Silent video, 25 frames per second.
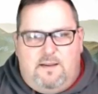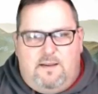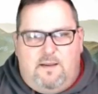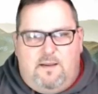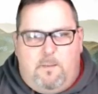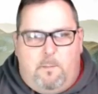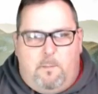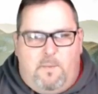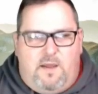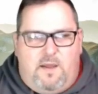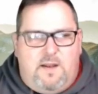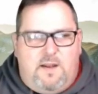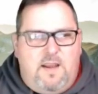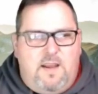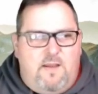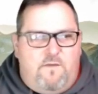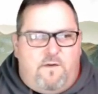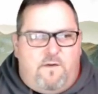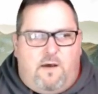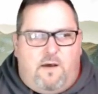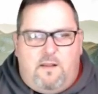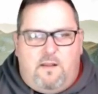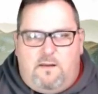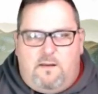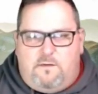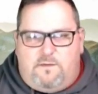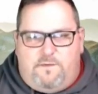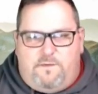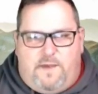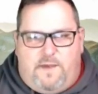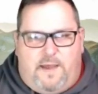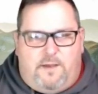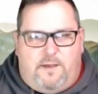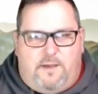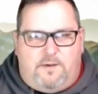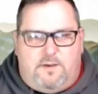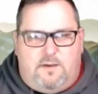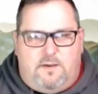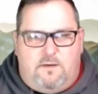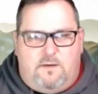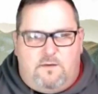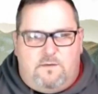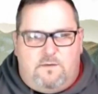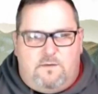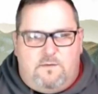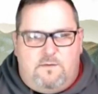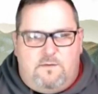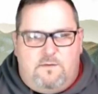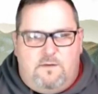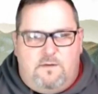Money follows value.
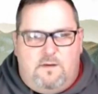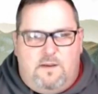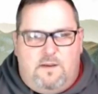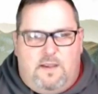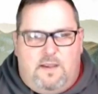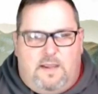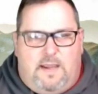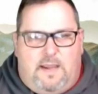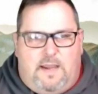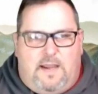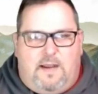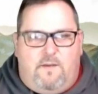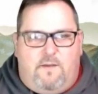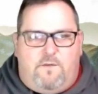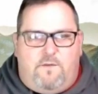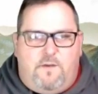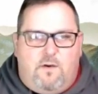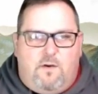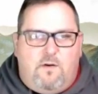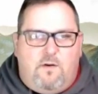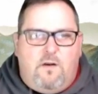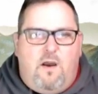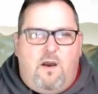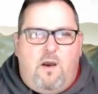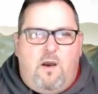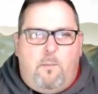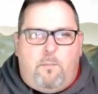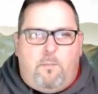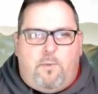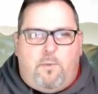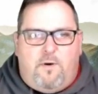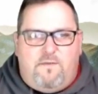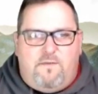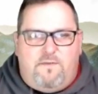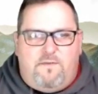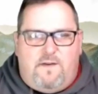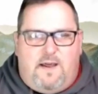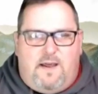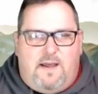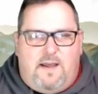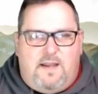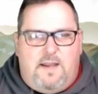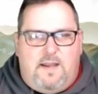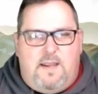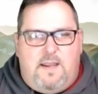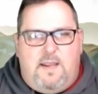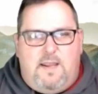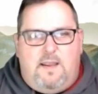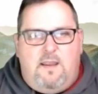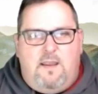And if you're not
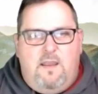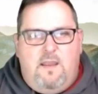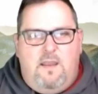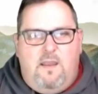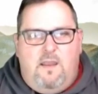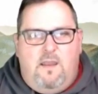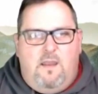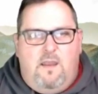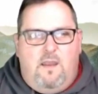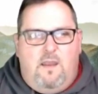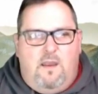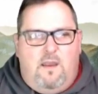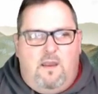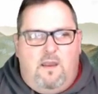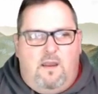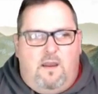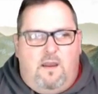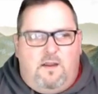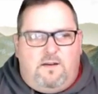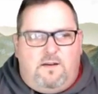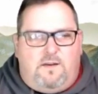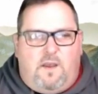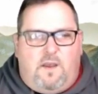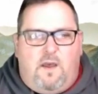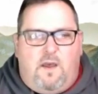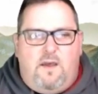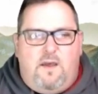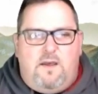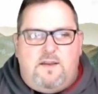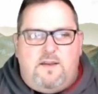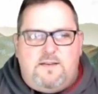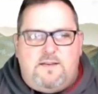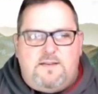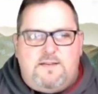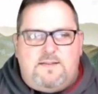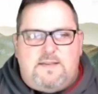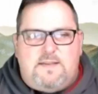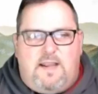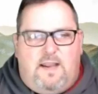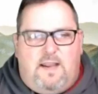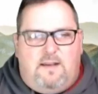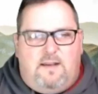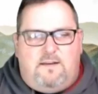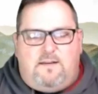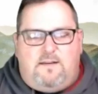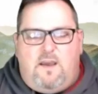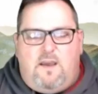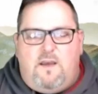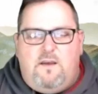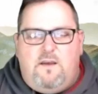providing tons
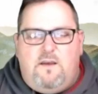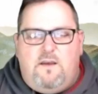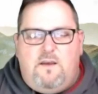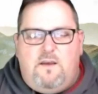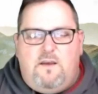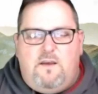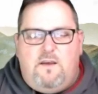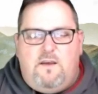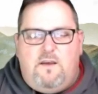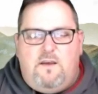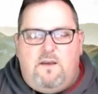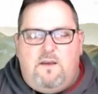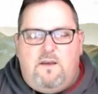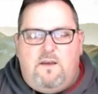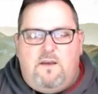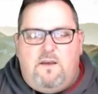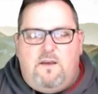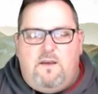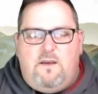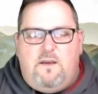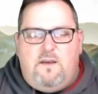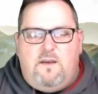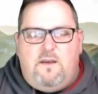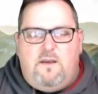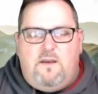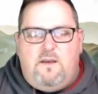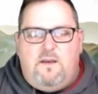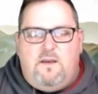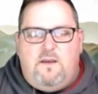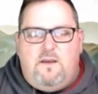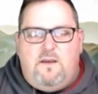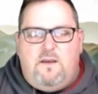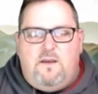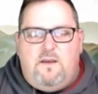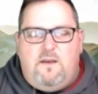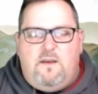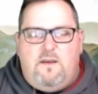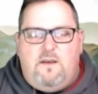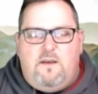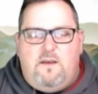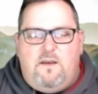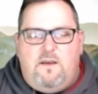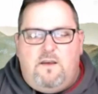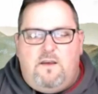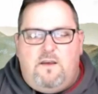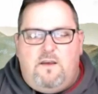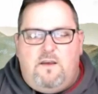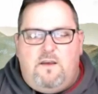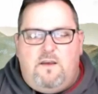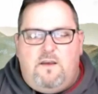and tons of value,
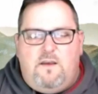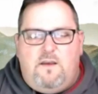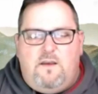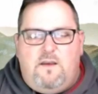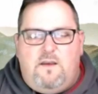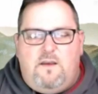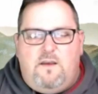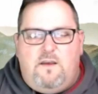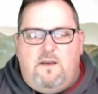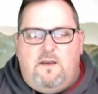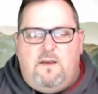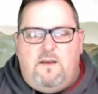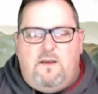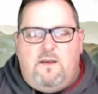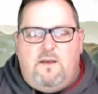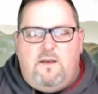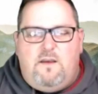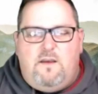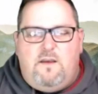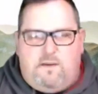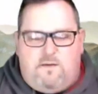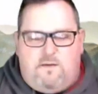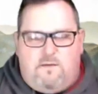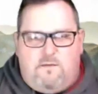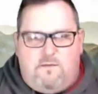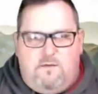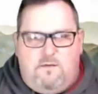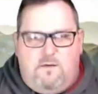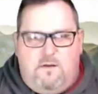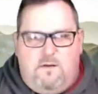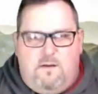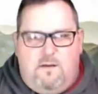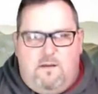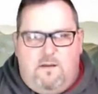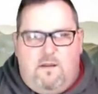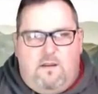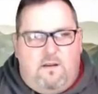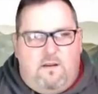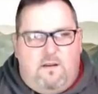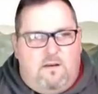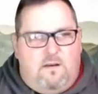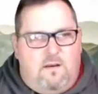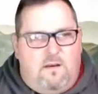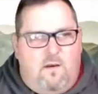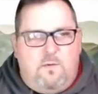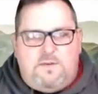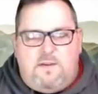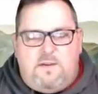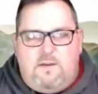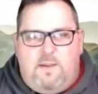no one's going to be interested in that.